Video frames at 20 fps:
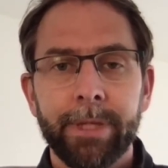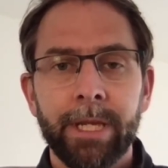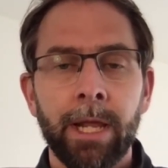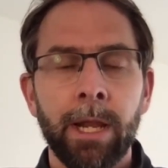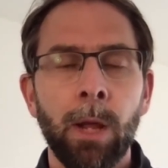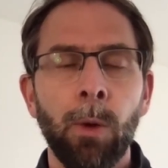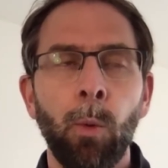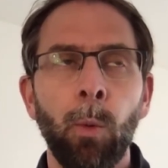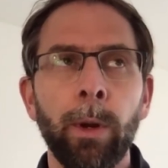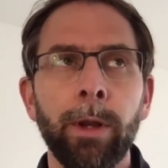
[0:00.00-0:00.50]

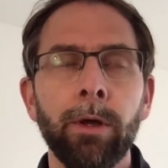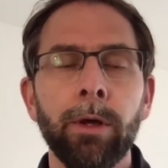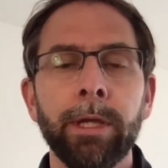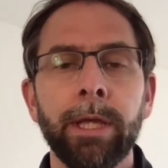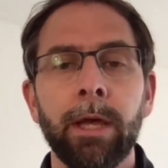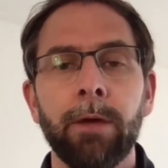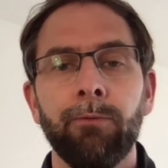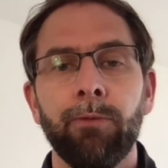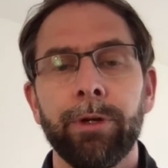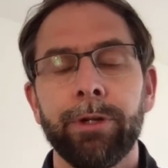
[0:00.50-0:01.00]
Now, when I
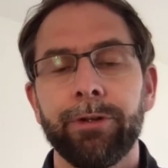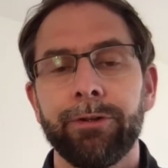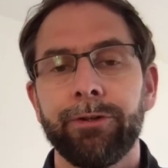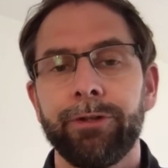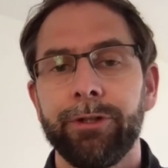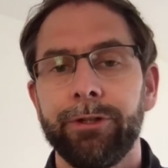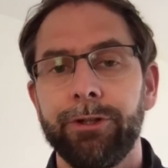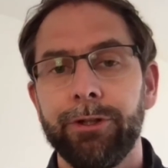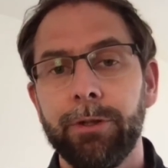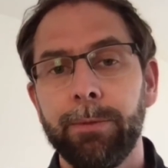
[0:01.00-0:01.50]
get runners
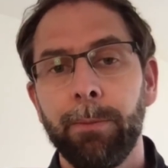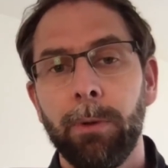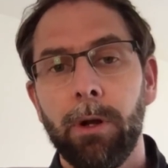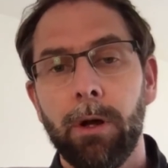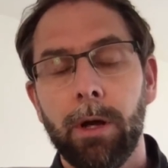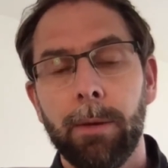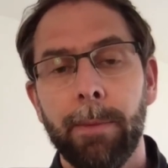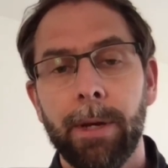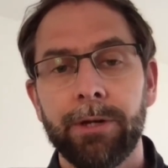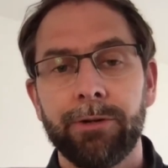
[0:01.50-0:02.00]
to do
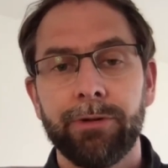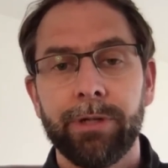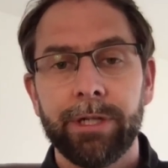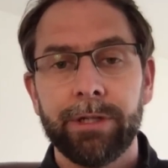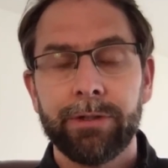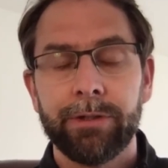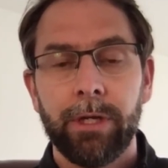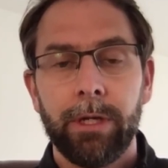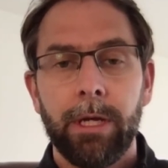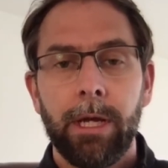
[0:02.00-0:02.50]

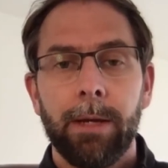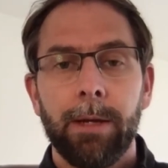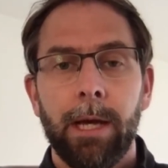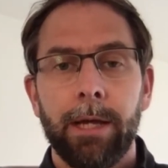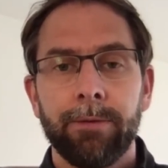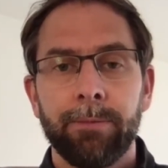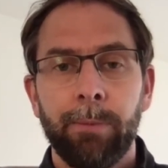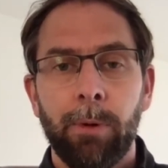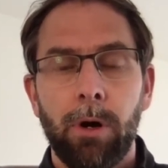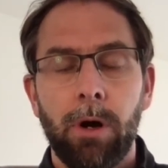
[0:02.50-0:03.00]
plyometrics
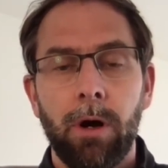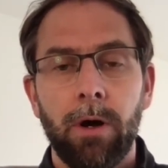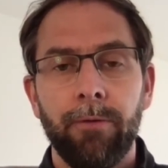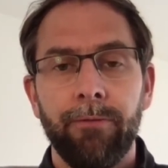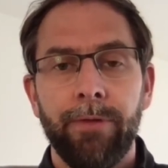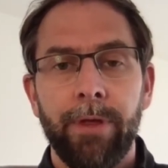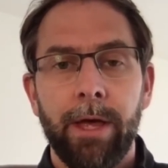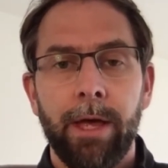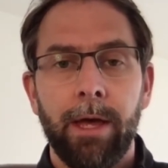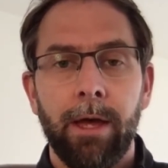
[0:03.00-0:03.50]
as part
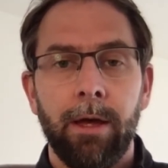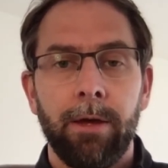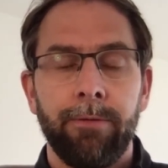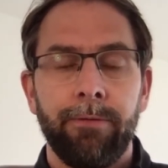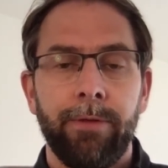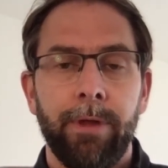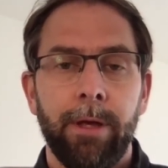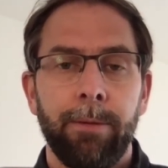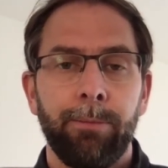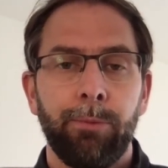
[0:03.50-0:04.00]
of
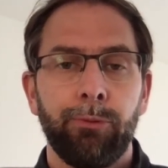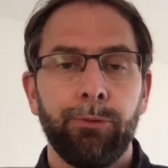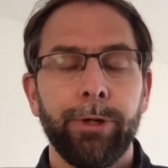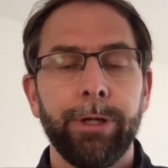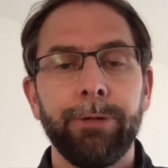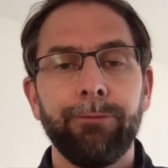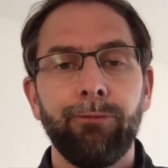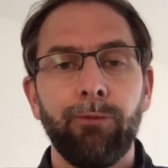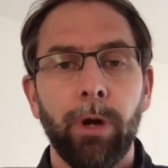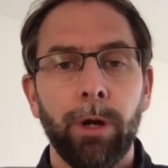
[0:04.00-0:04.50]
their
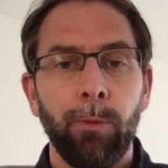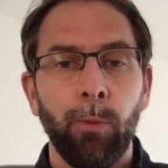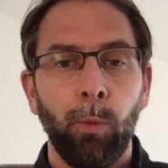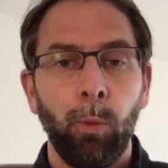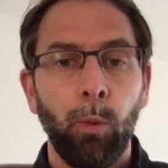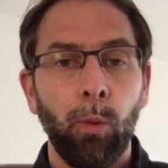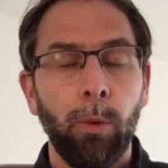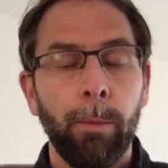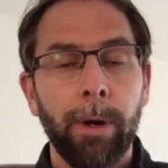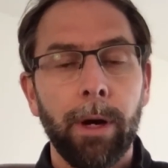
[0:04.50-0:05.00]
pre-run
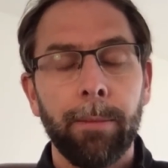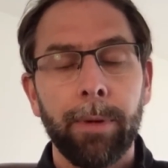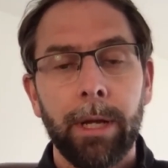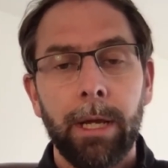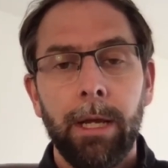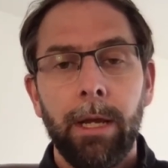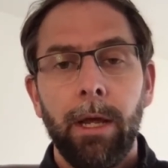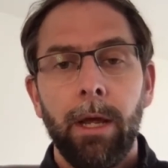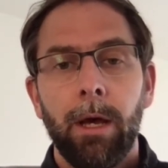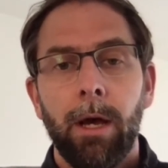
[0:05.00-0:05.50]
warm-up,
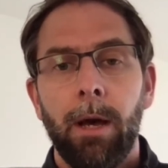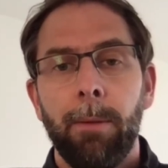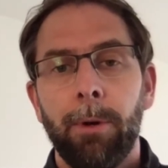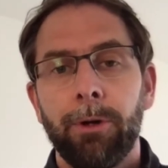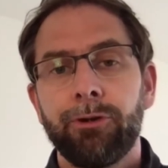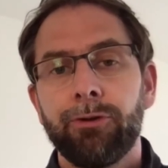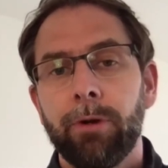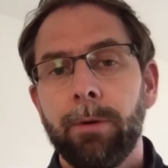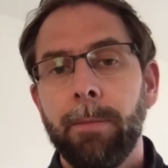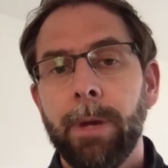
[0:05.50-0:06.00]
I
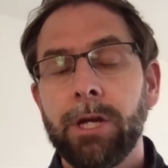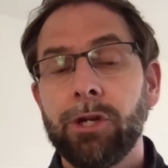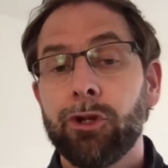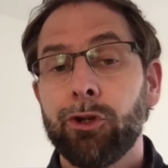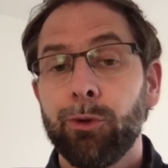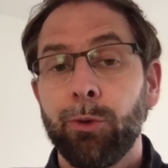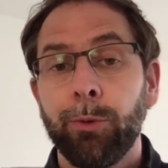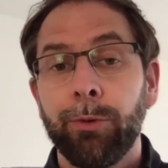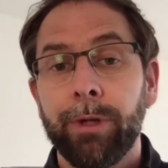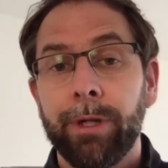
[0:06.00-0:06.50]
try and make
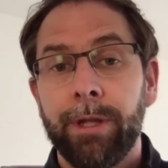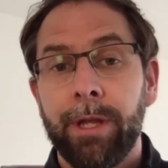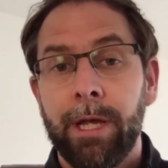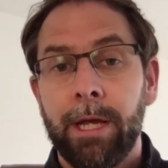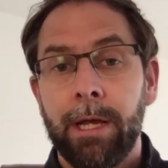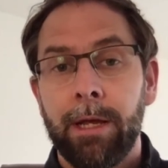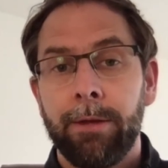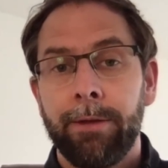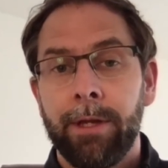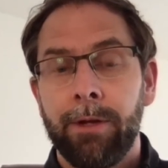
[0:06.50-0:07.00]
sure that
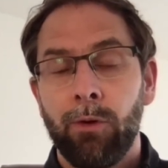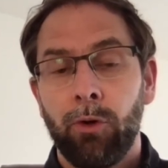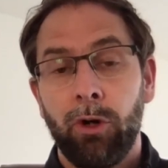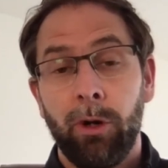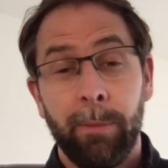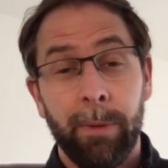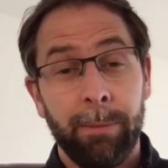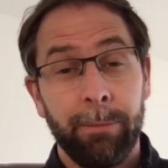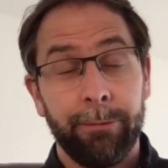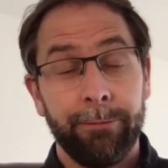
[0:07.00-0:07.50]
they're not
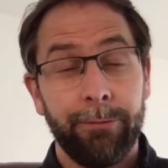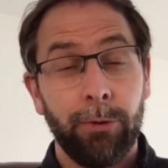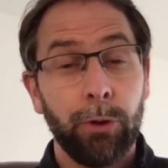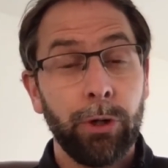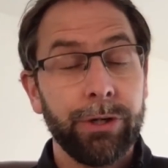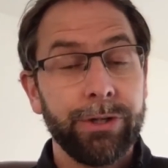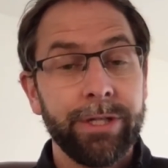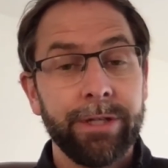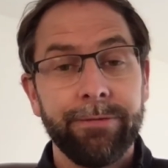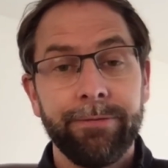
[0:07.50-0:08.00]
going to be
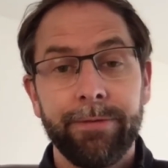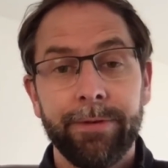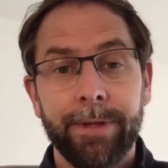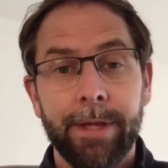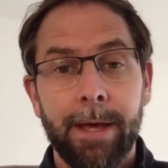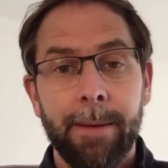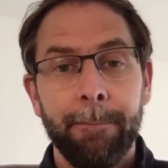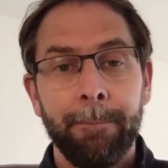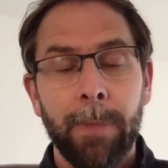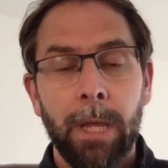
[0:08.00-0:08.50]
provocative for
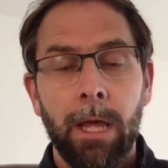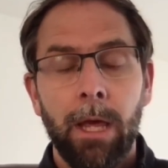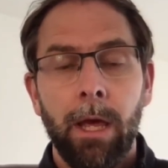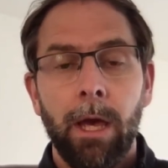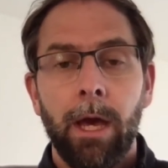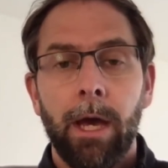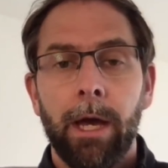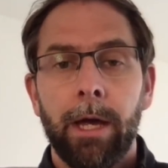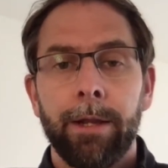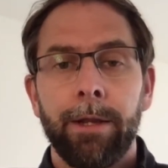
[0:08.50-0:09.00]
them,
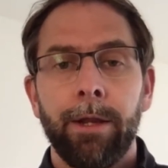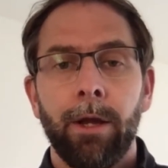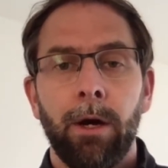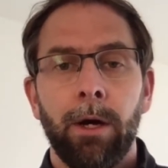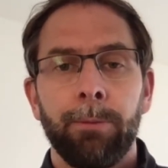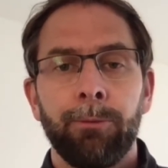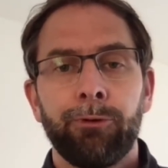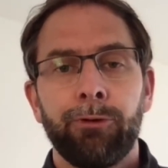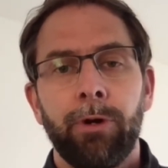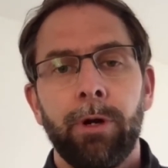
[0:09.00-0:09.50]
and
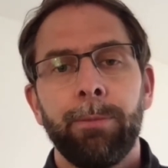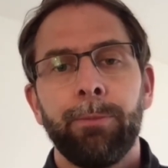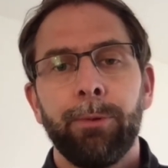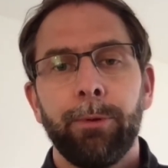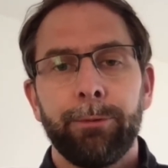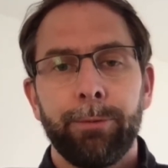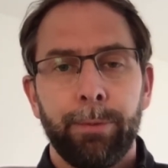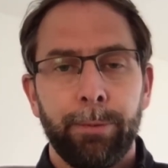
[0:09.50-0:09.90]
I've tried to